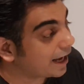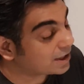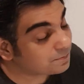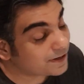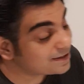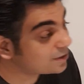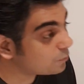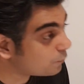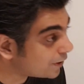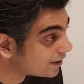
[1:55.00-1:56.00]
especially
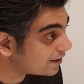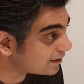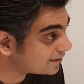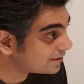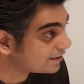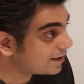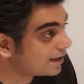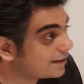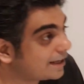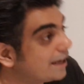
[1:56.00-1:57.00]
to witness
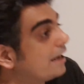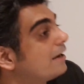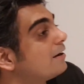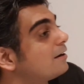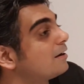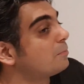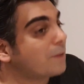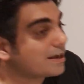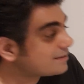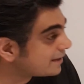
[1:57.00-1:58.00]
the
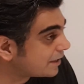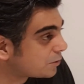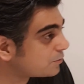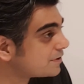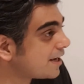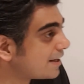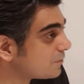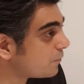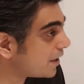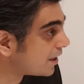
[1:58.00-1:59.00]
amazing
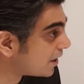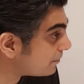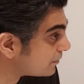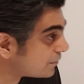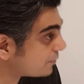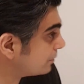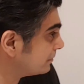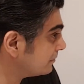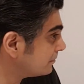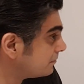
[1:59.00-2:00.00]
enthusiasm when it comes to
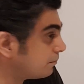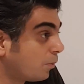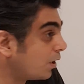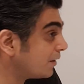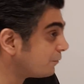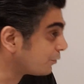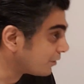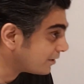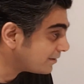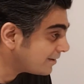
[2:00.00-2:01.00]
Bollywood
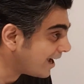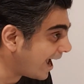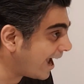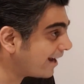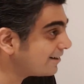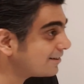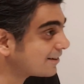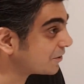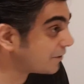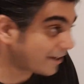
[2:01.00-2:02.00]
and
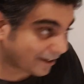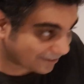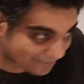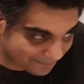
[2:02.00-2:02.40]
cricket,